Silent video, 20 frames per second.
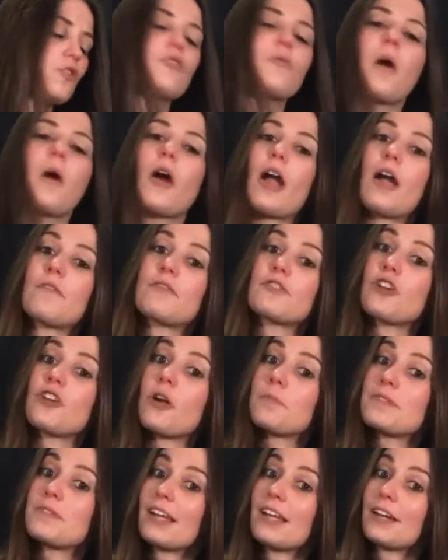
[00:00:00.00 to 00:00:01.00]
to our F
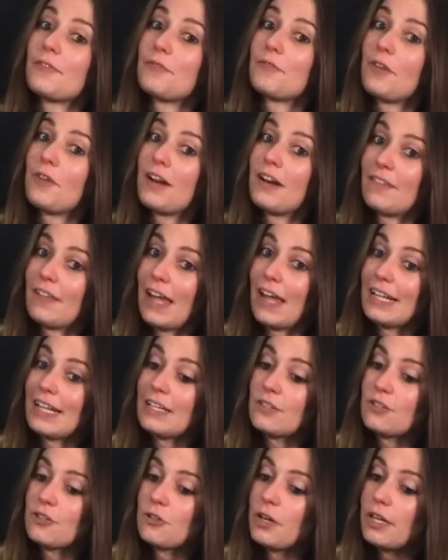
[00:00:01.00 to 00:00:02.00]
sharp, second fret of that
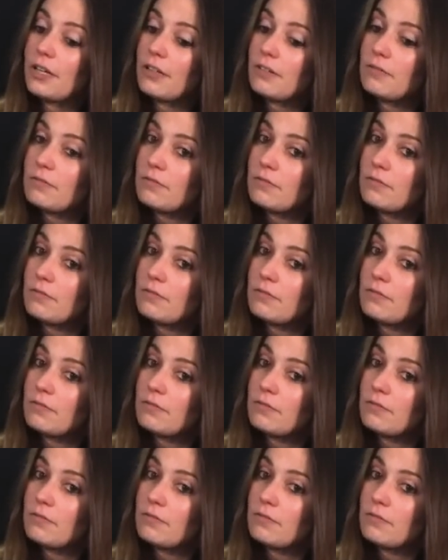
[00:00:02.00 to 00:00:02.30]
E string,